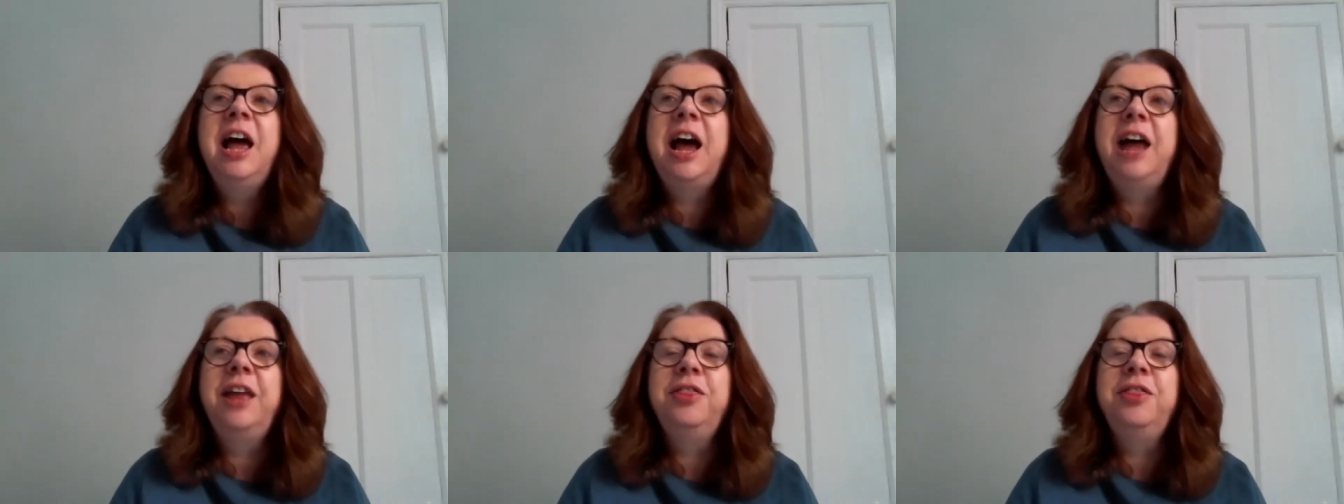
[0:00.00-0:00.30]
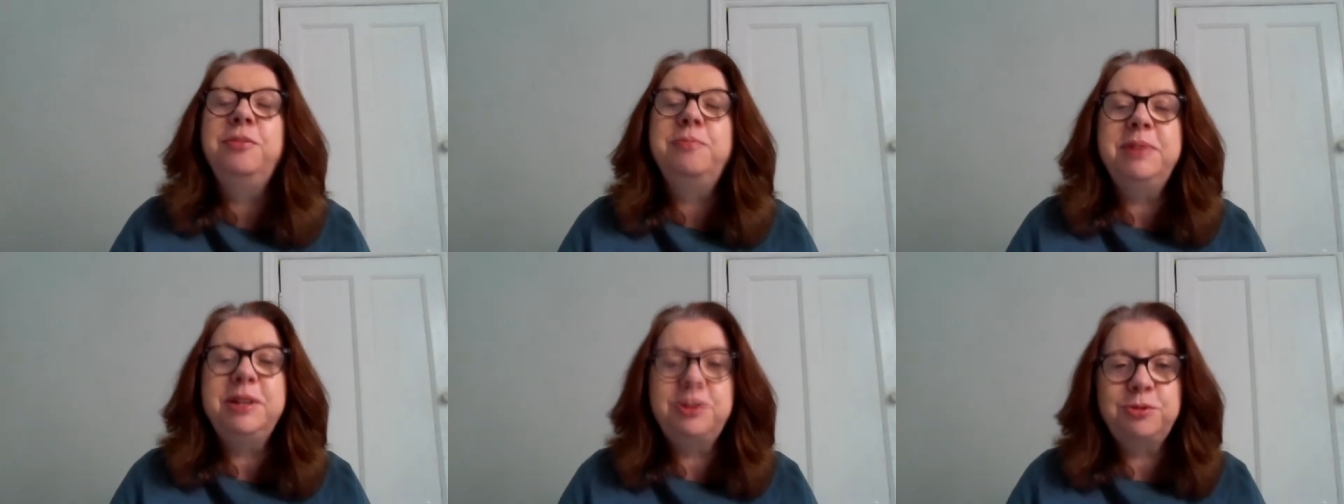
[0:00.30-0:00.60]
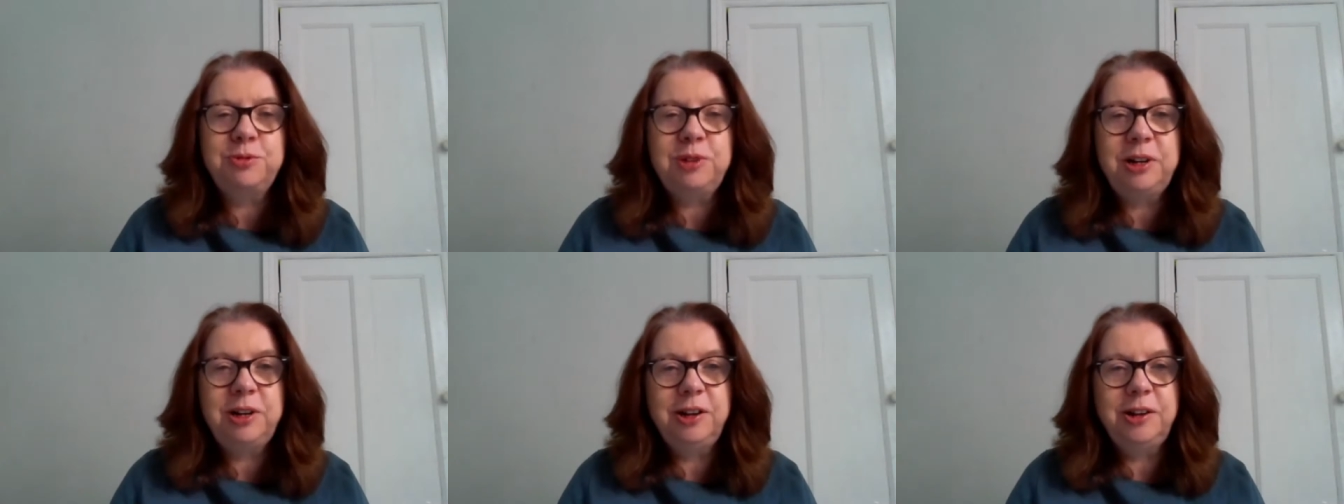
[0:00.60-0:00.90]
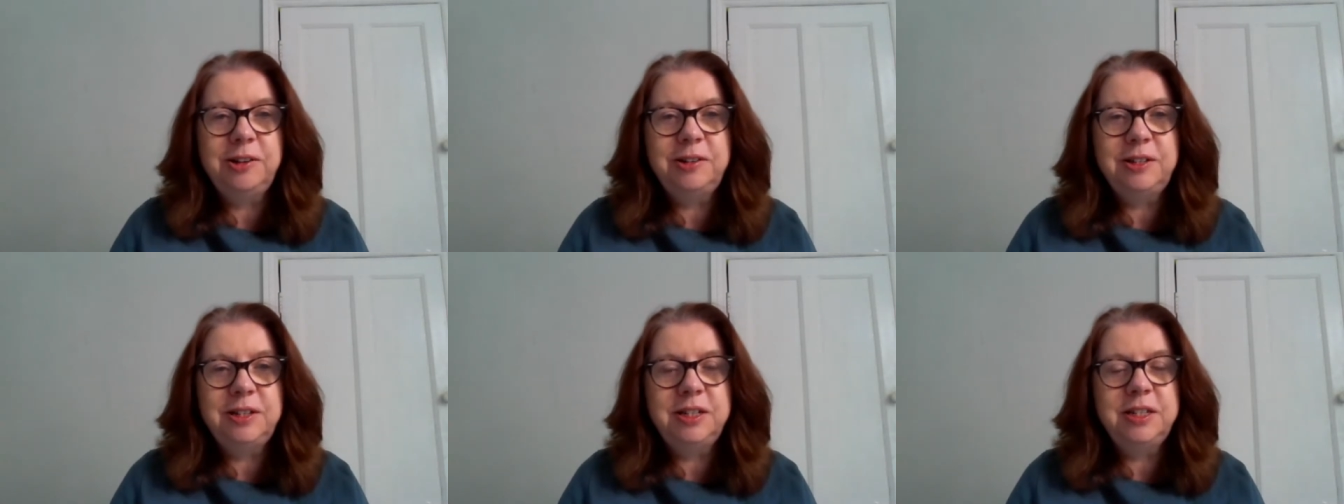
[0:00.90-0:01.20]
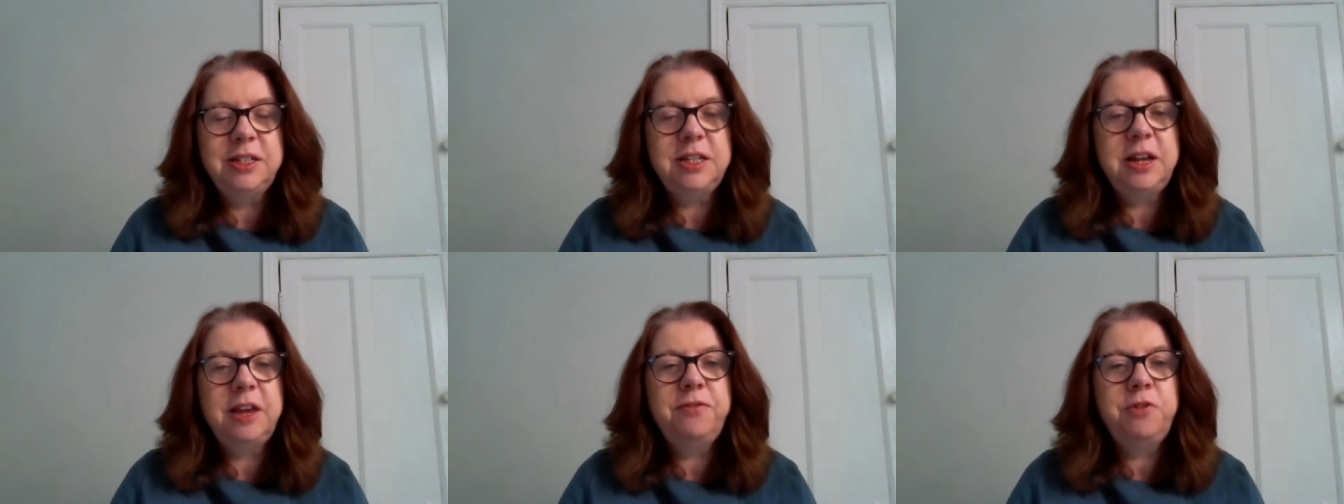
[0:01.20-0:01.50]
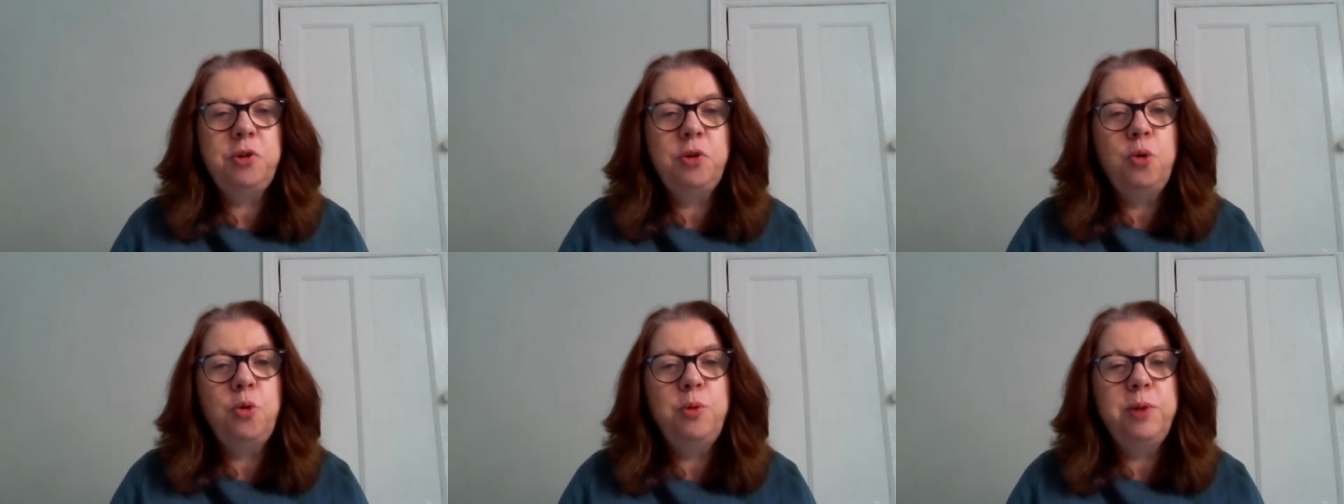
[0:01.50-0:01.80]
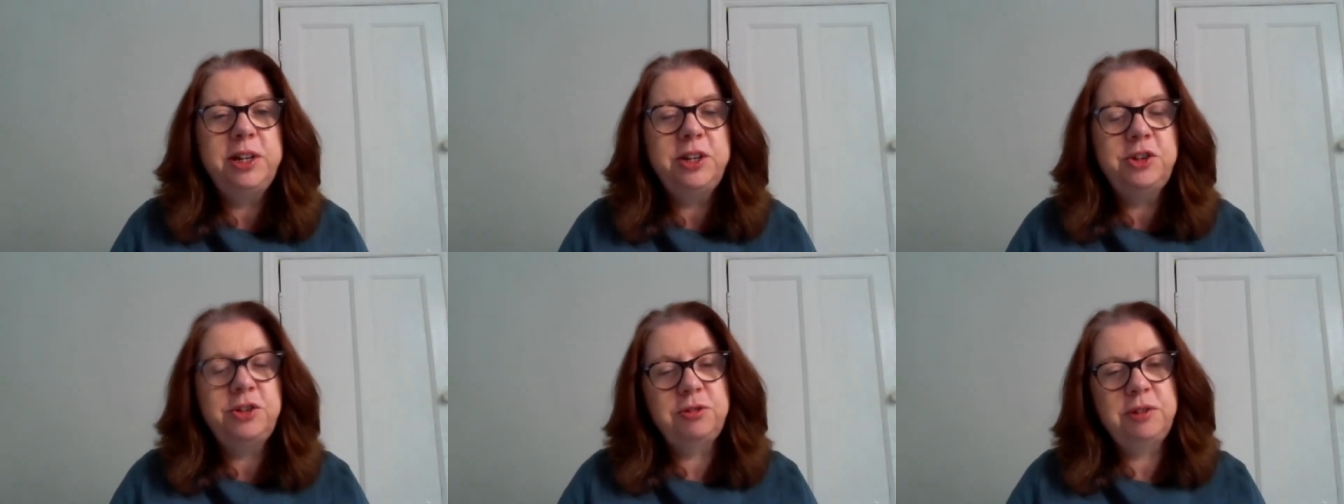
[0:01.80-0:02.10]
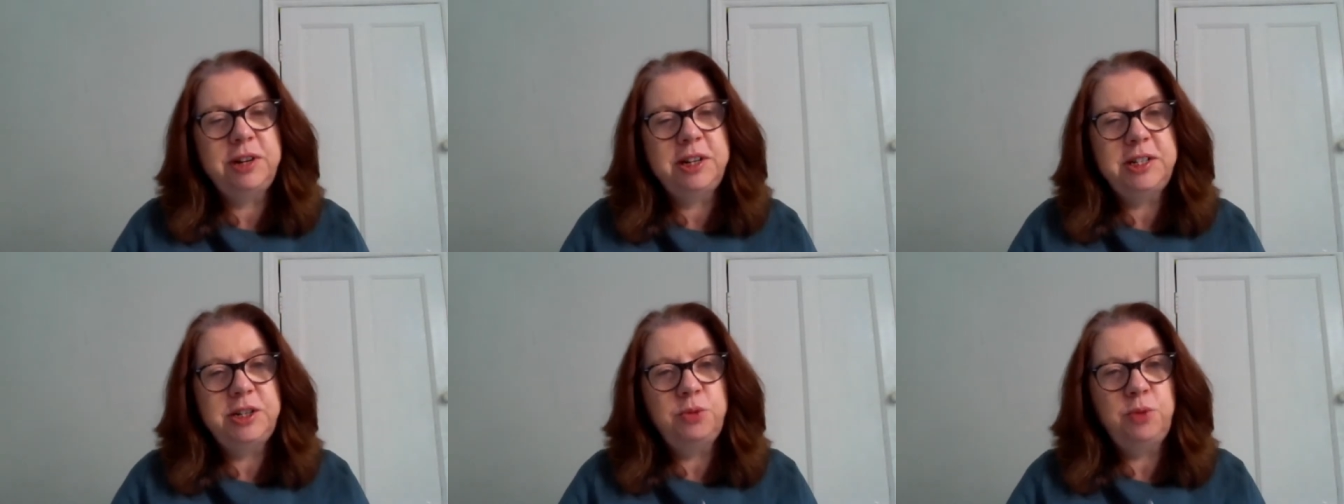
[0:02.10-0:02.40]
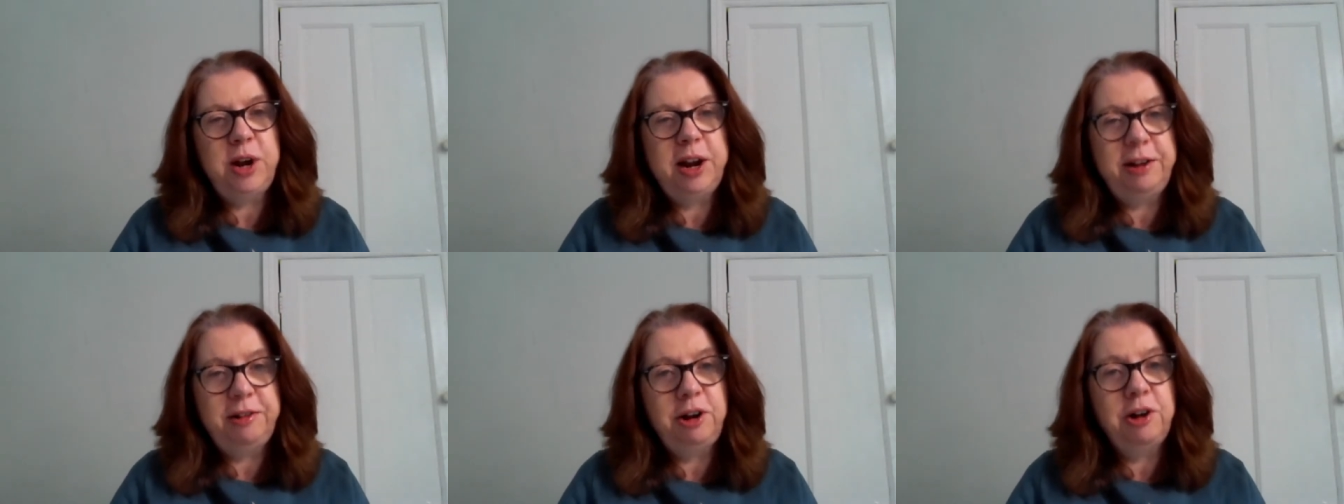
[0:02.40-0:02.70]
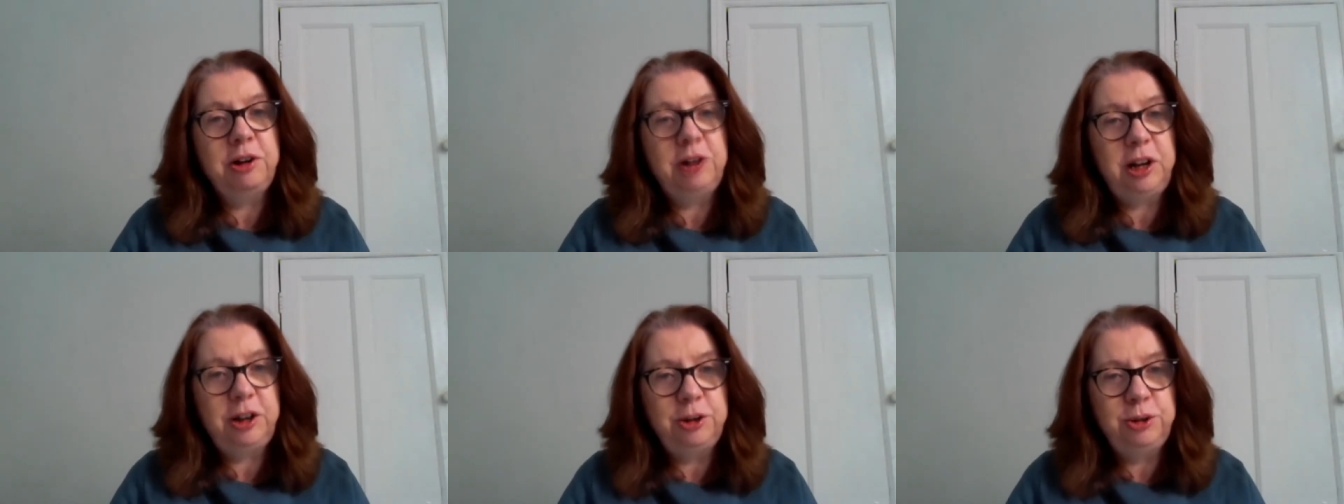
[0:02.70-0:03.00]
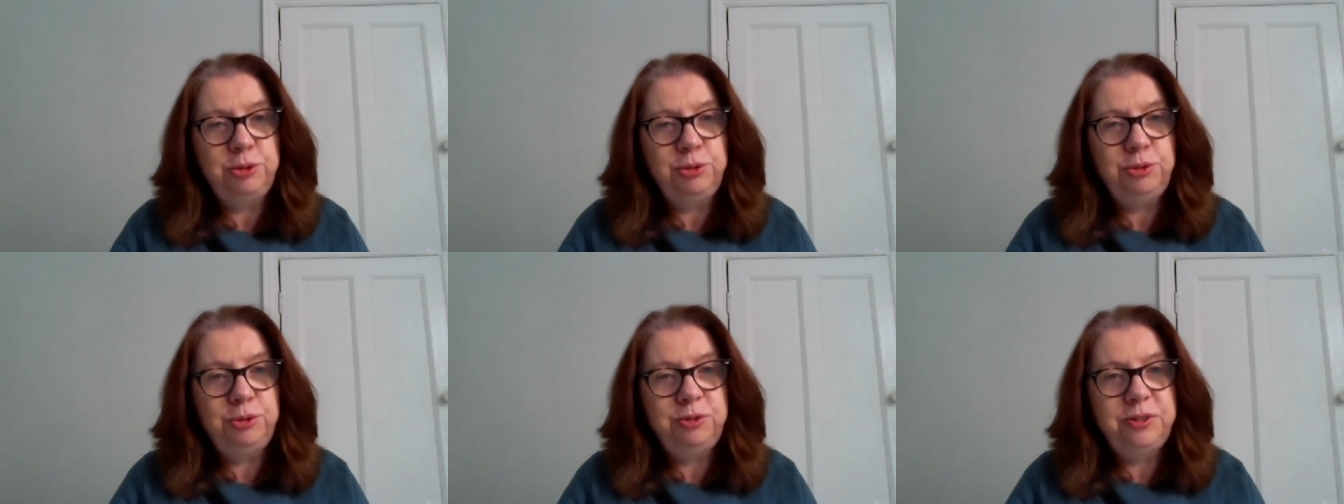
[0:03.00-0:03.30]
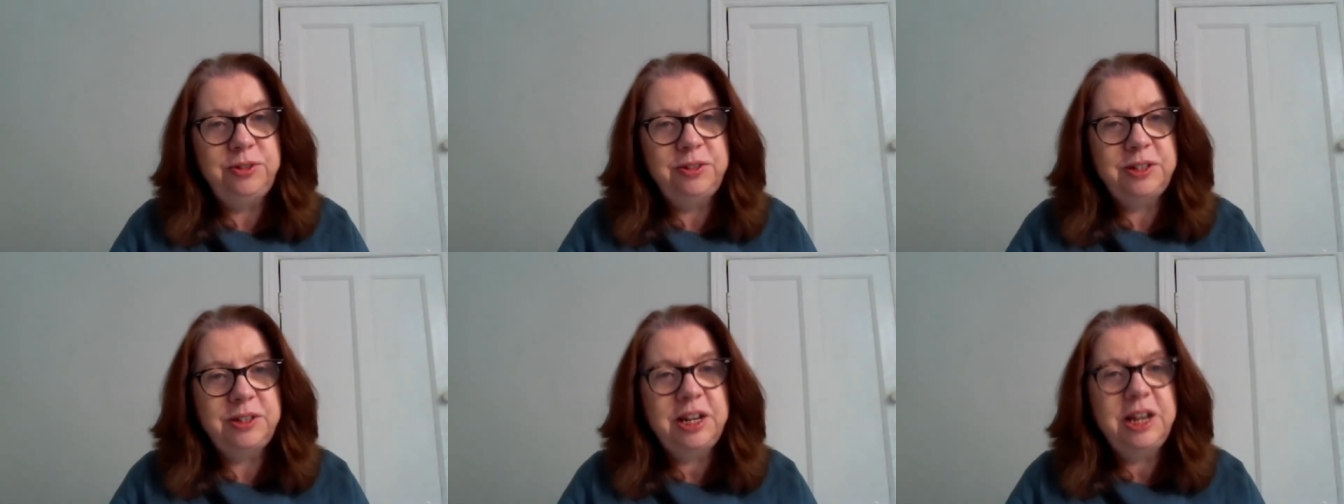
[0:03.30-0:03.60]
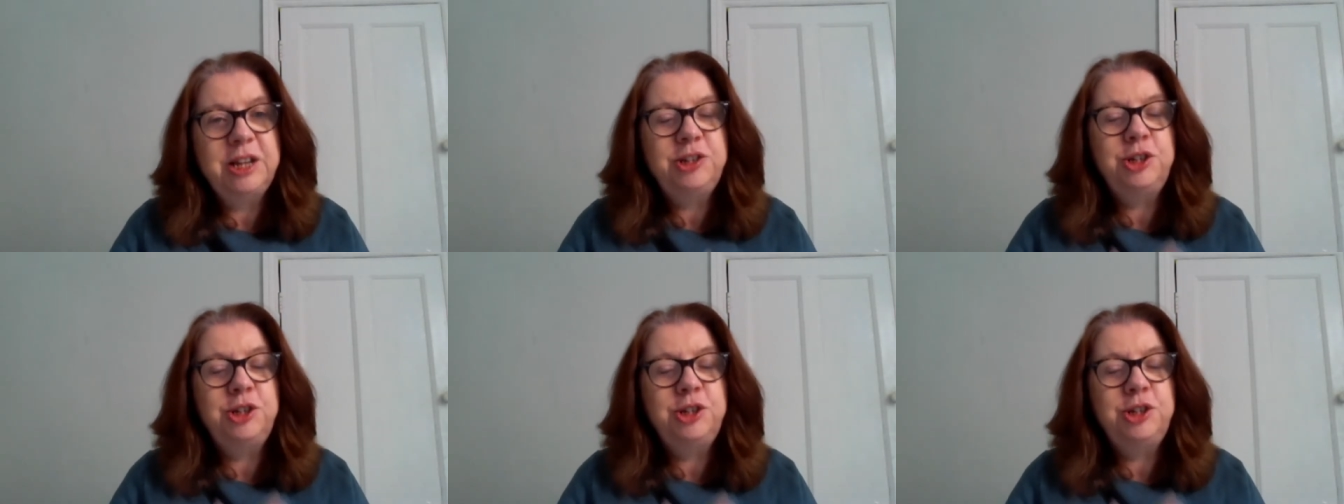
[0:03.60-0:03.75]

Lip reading: And the middle classes have always tried to wear our clothes,